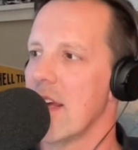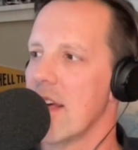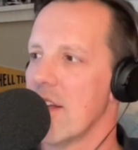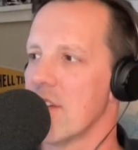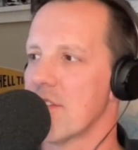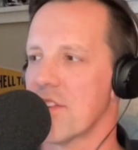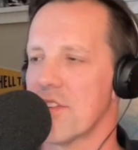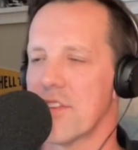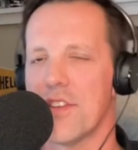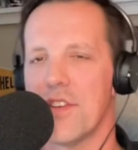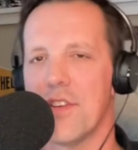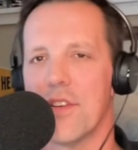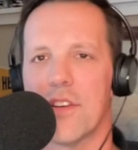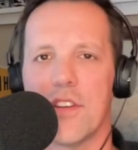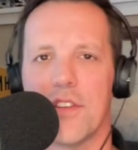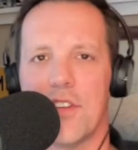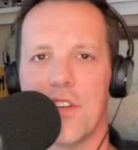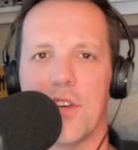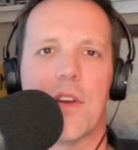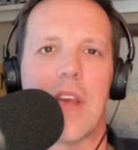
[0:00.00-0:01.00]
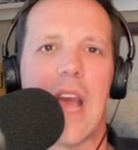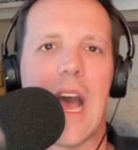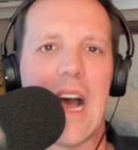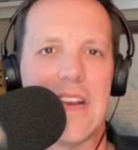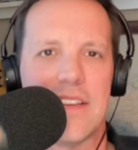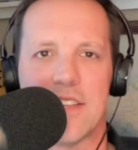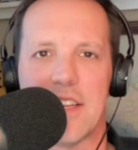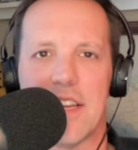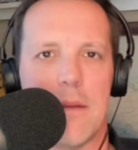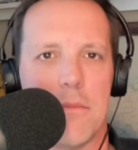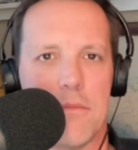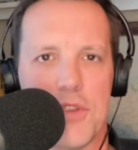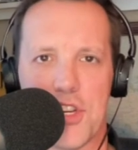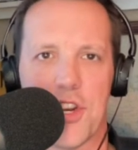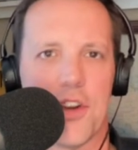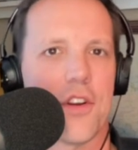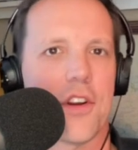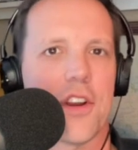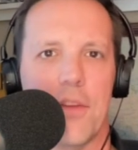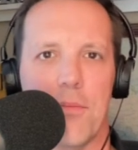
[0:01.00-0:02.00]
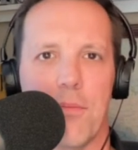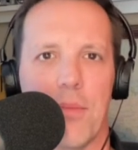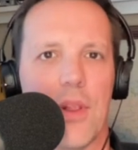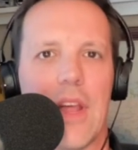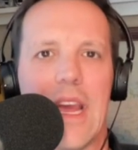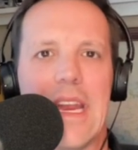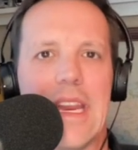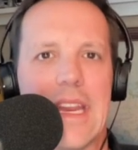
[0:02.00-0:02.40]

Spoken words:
Those are two guys that I'm sure could play